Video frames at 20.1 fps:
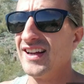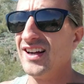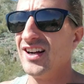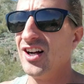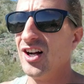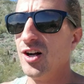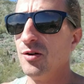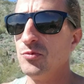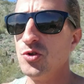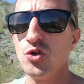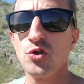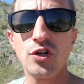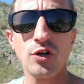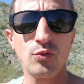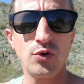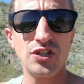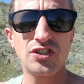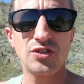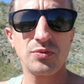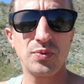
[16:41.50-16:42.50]
Um, you
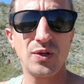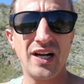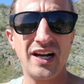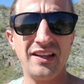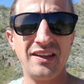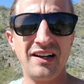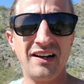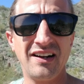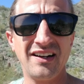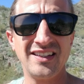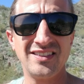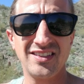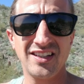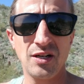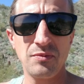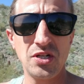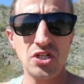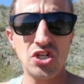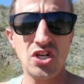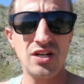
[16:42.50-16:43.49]
could resupply there. Is it
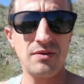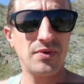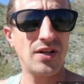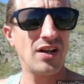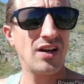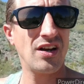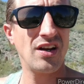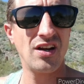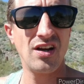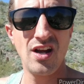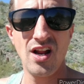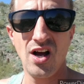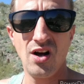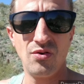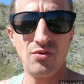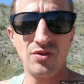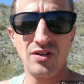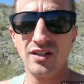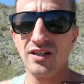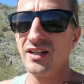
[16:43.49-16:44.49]
going to be cheap?
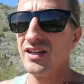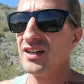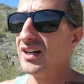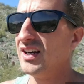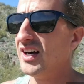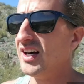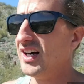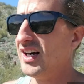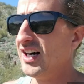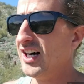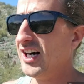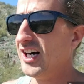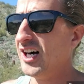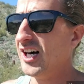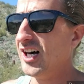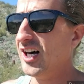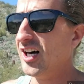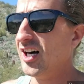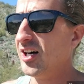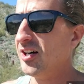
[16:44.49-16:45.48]
No.
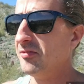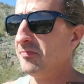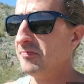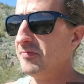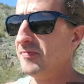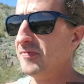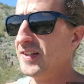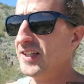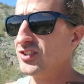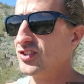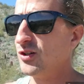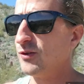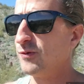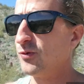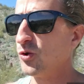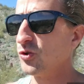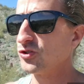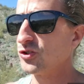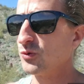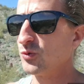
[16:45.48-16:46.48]
Um, is it a
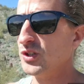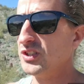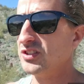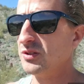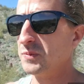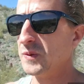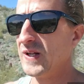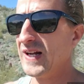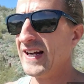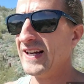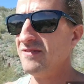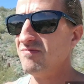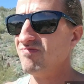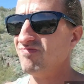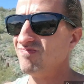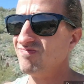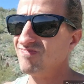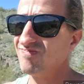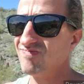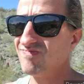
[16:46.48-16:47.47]
full resupply?
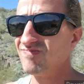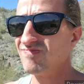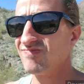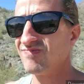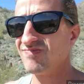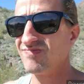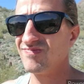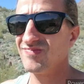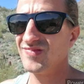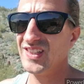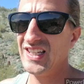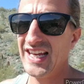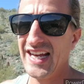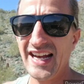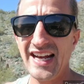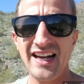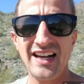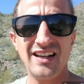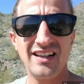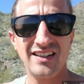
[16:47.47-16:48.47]

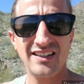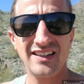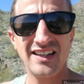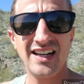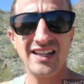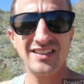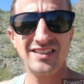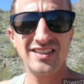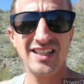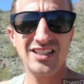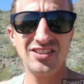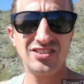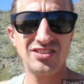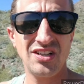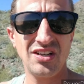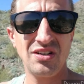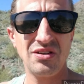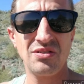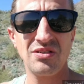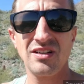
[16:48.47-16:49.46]
Yeah, I'd say
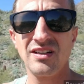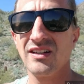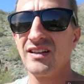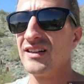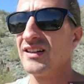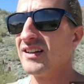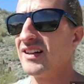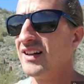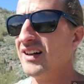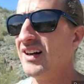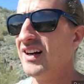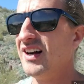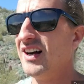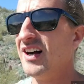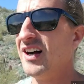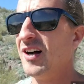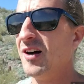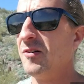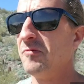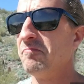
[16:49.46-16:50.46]
so.
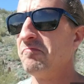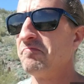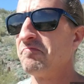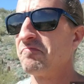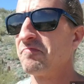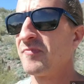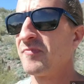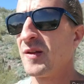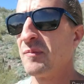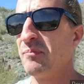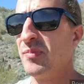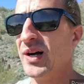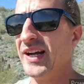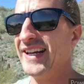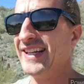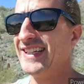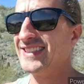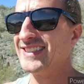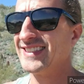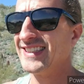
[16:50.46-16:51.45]
Um,
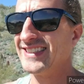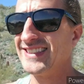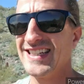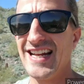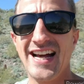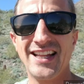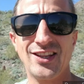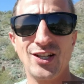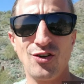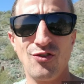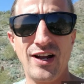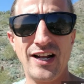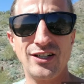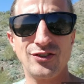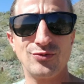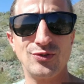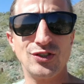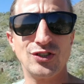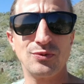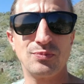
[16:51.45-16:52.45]
but it's it's not the
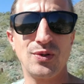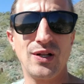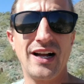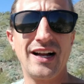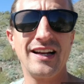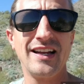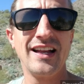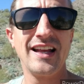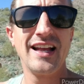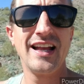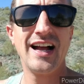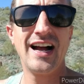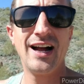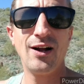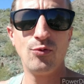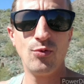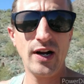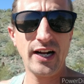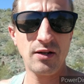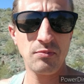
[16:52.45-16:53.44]
greatest resupply.
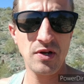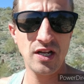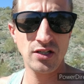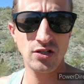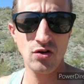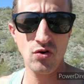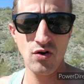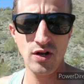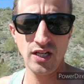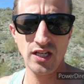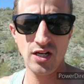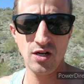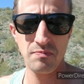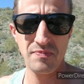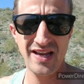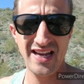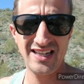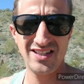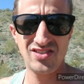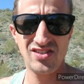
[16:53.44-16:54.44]
I'd recommend going into
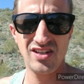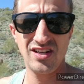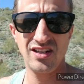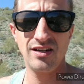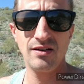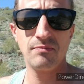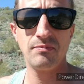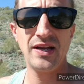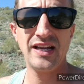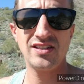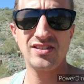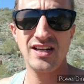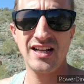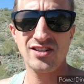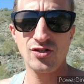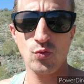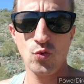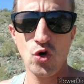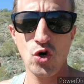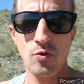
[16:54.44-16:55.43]
Payson. Payson
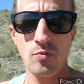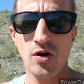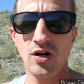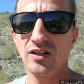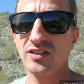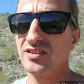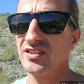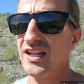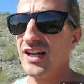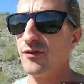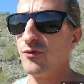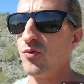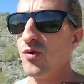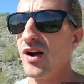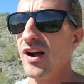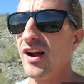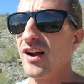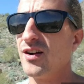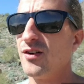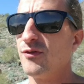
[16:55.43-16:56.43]
has a Walmart,
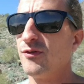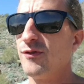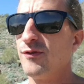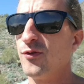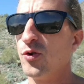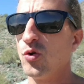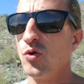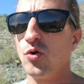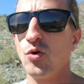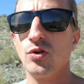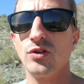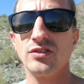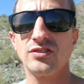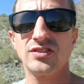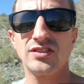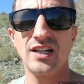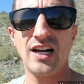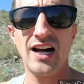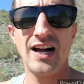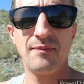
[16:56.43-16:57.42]
Safeway, full
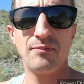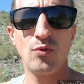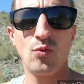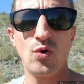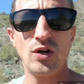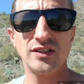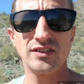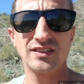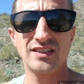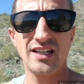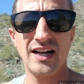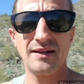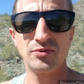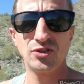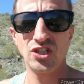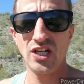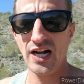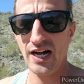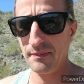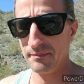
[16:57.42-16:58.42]
stop, one-stop
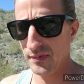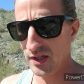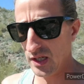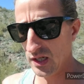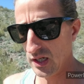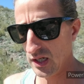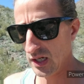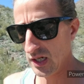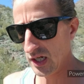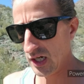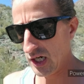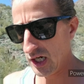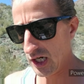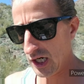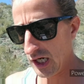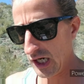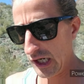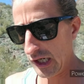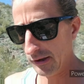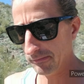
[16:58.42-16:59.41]
shop.
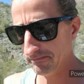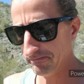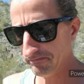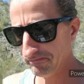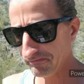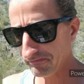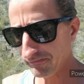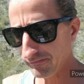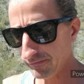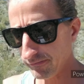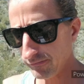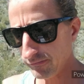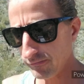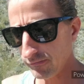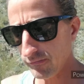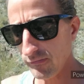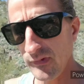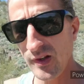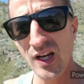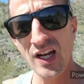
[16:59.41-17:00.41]
Um,
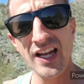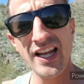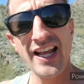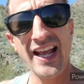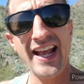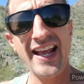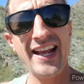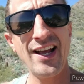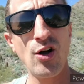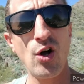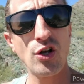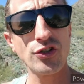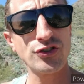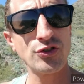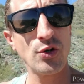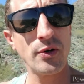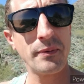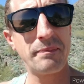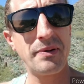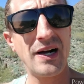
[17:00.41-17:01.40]
yeah,
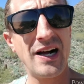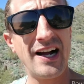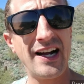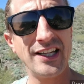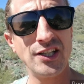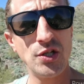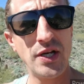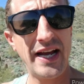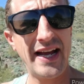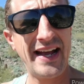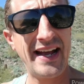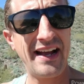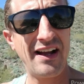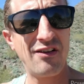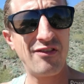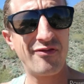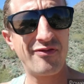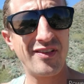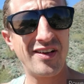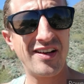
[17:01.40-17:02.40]
also in Pine, you
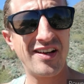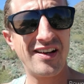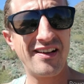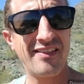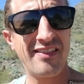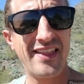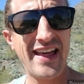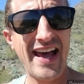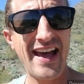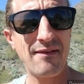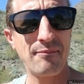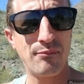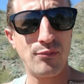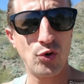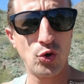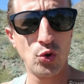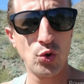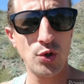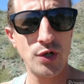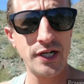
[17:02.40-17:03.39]
have uh, That
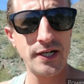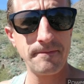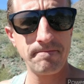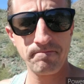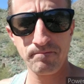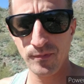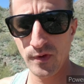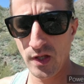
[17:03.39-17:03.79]
Brewery.